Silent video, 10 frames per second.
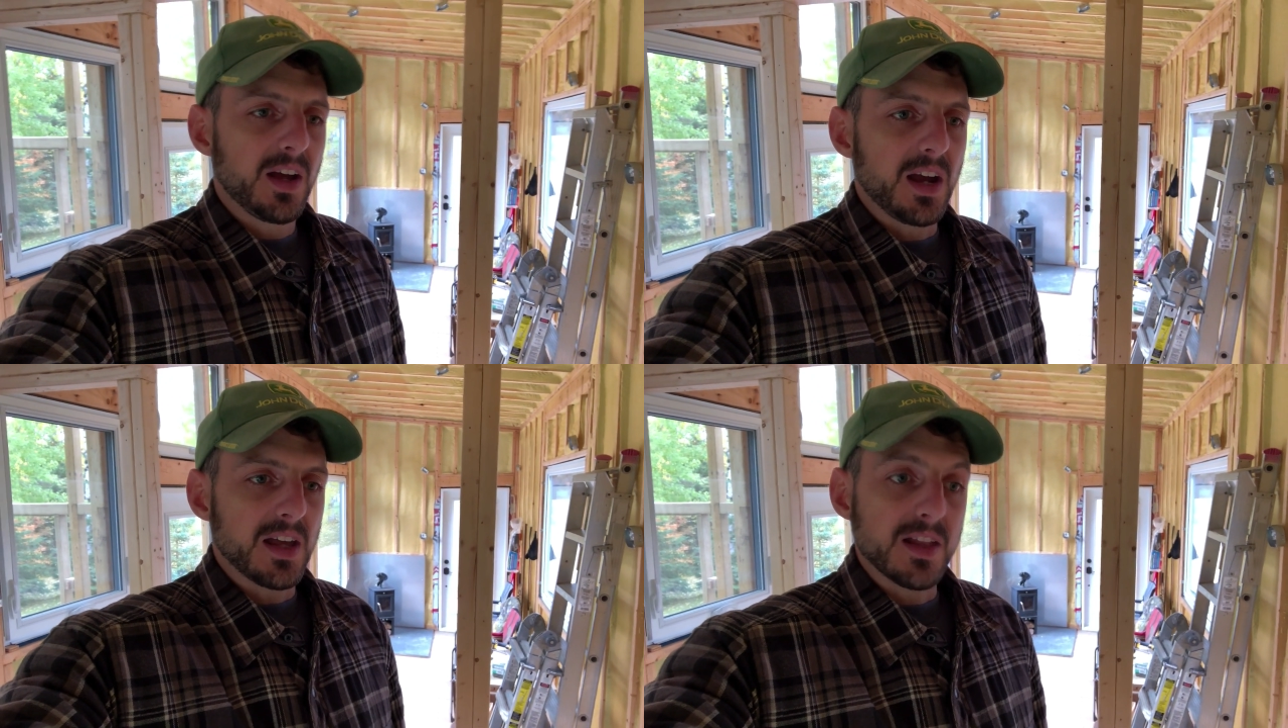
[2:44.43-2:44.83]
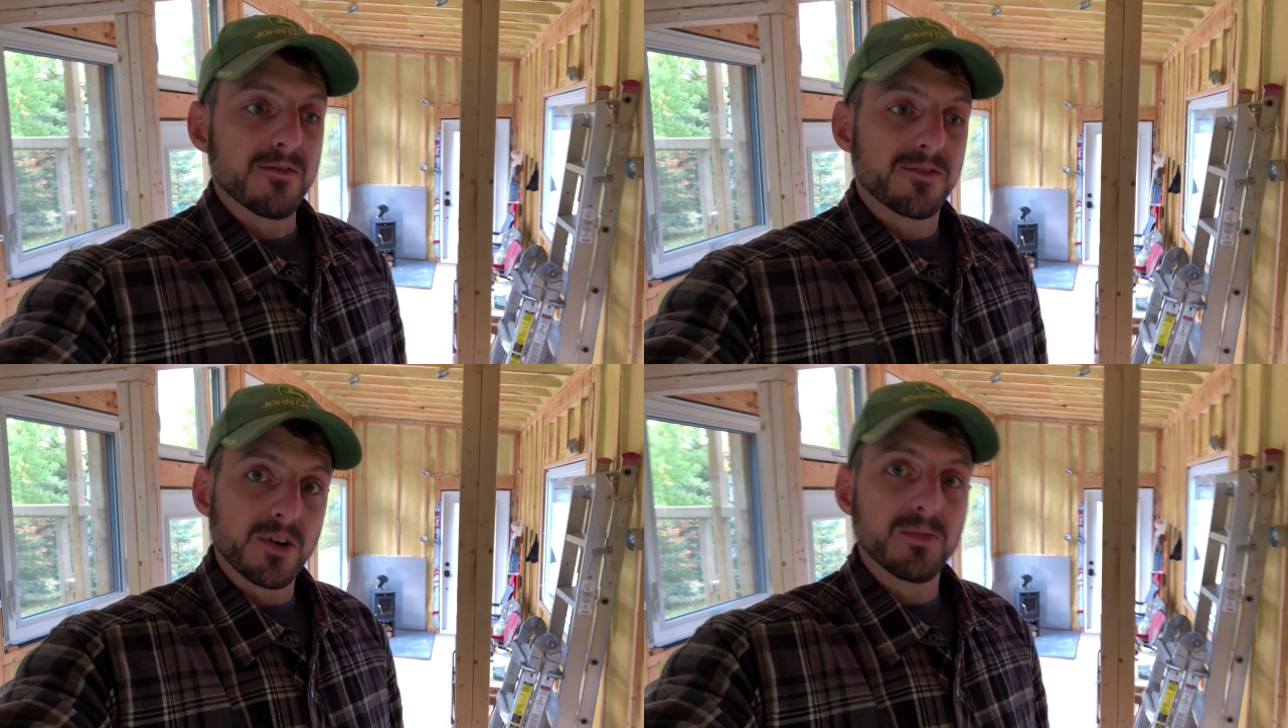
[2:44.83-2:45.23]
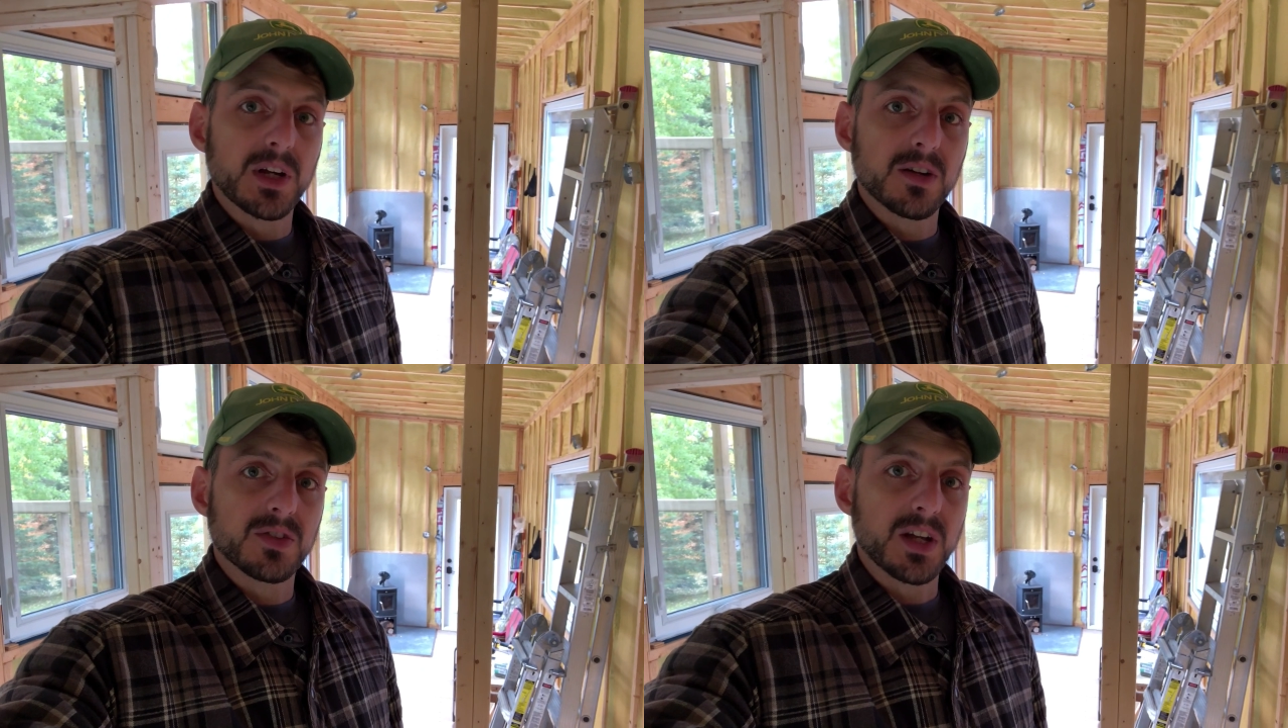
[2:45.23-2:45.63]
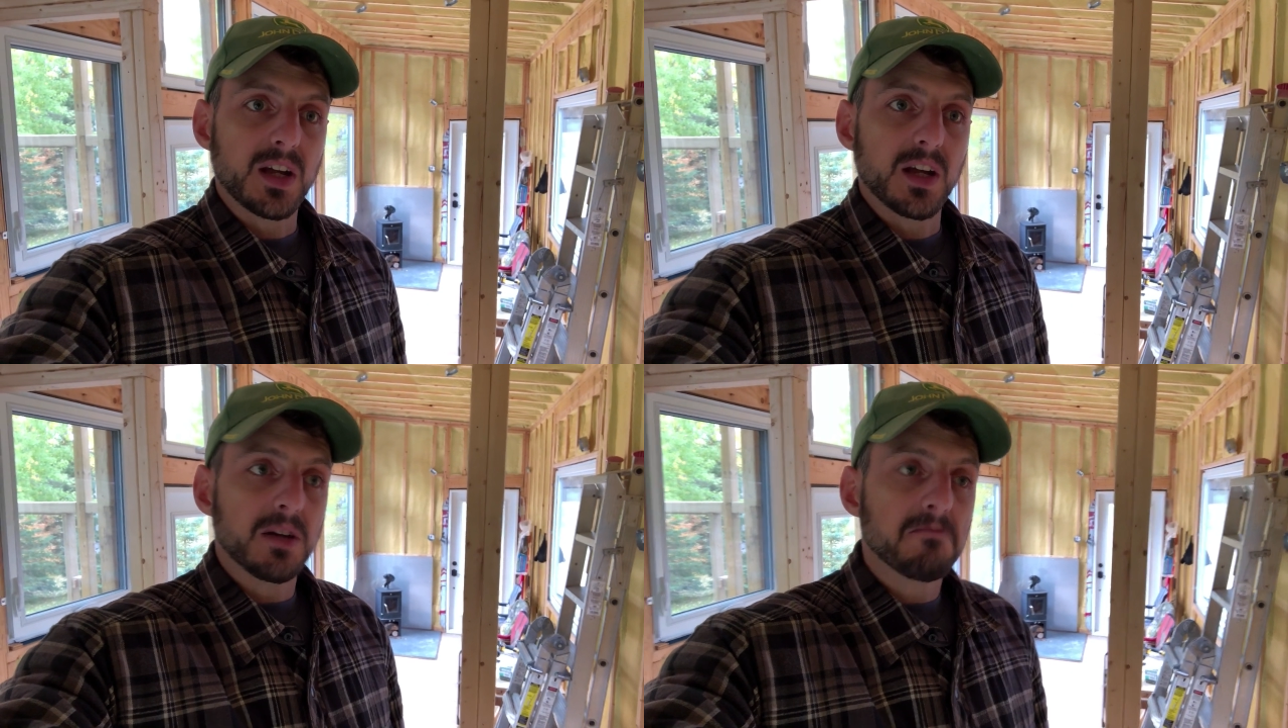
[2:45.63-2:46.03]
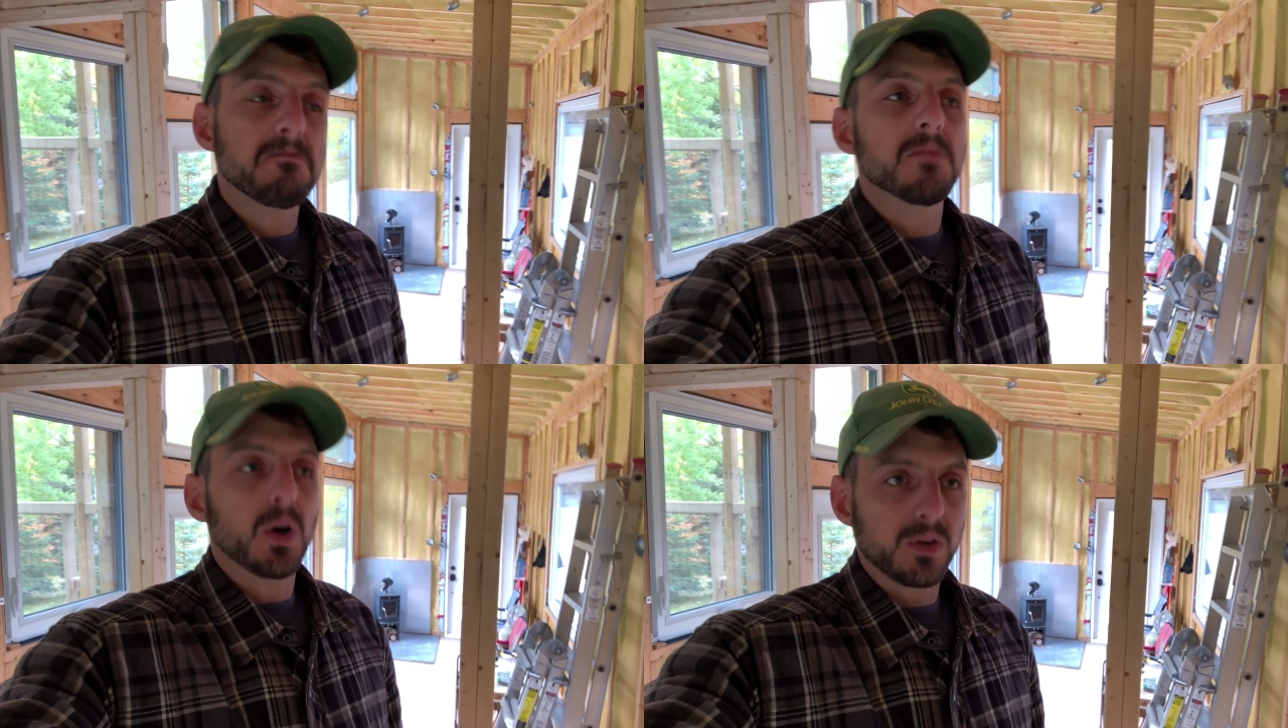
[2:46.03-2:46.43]
And then from there say,
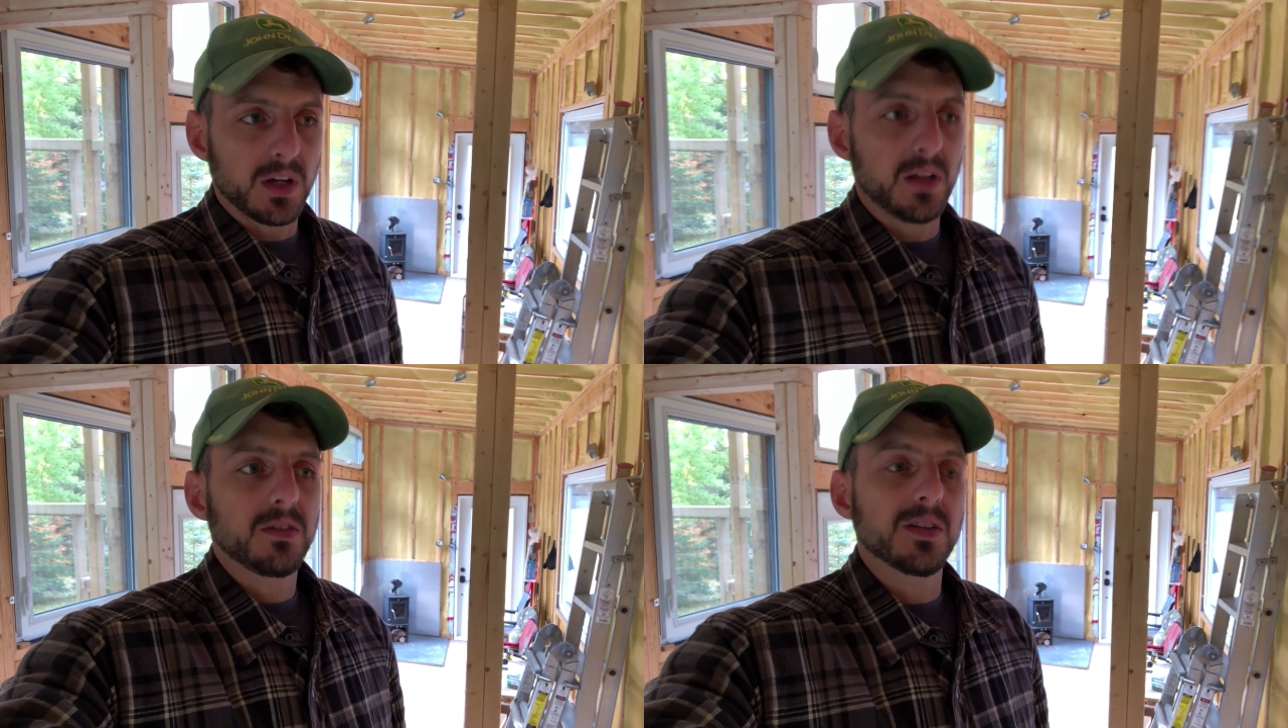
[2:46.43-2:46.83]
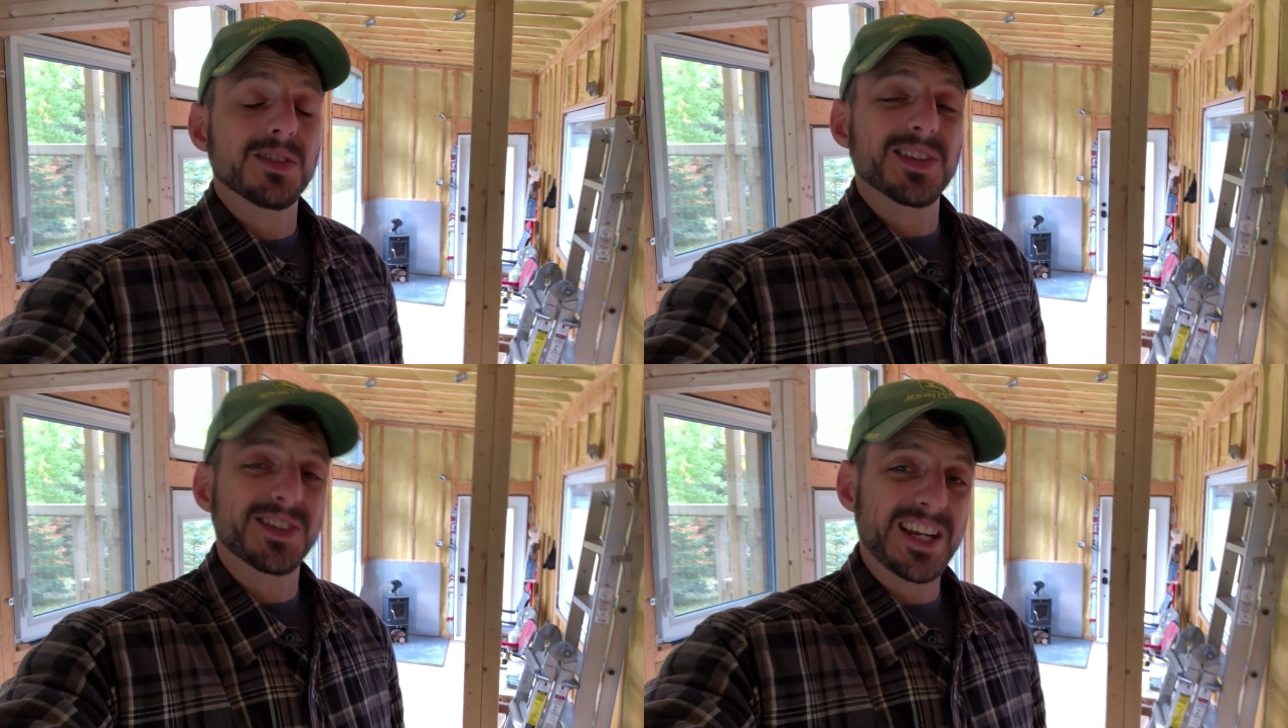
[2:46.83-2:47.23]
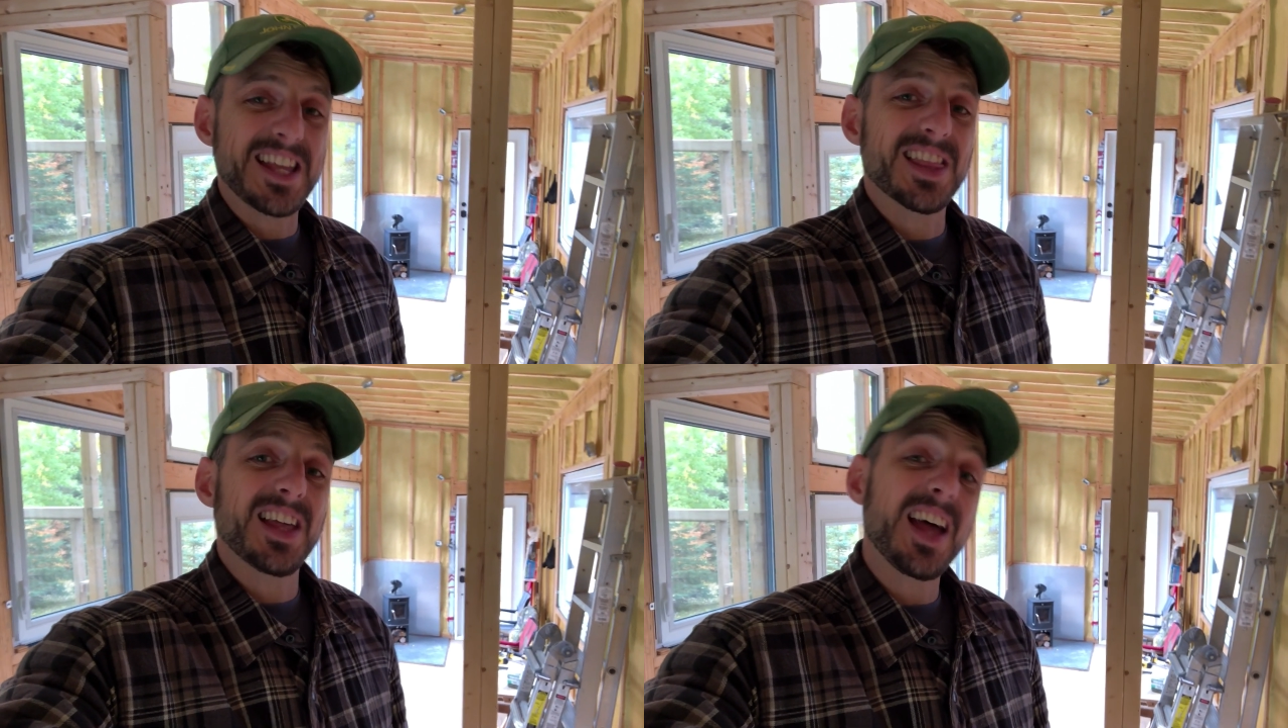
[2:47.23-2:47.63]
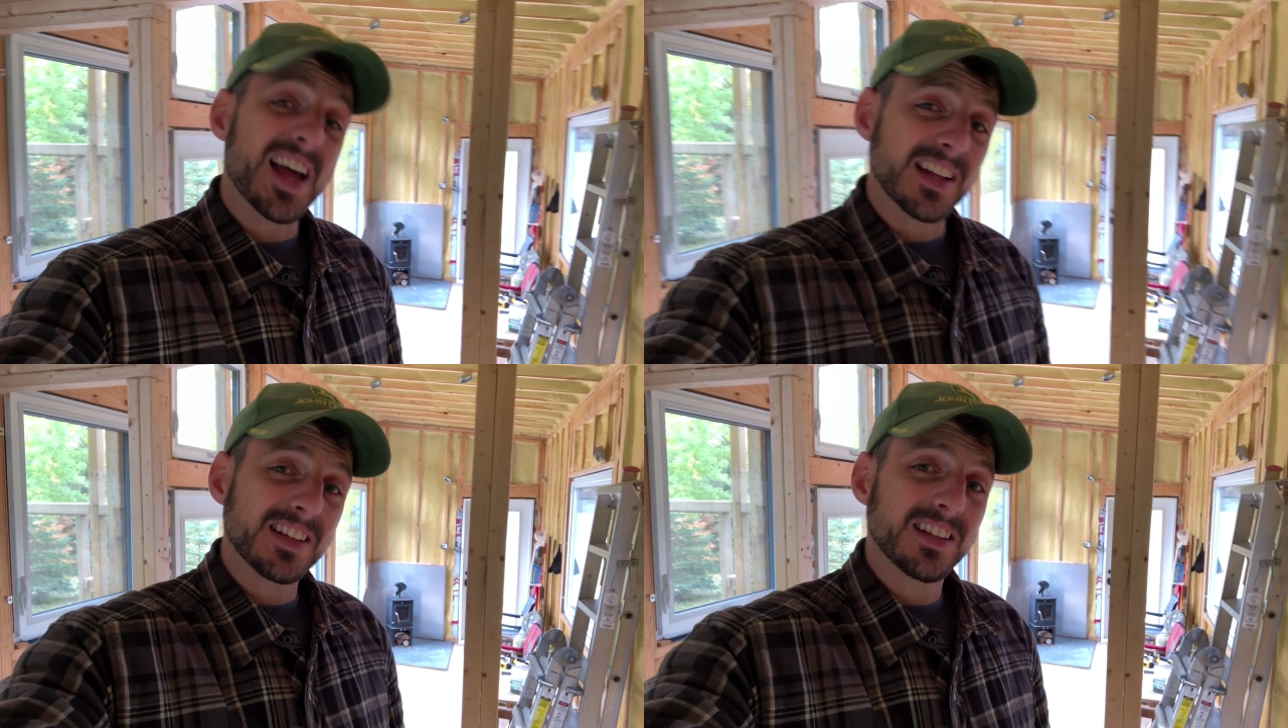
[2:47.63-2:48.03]
okay, to sustain that,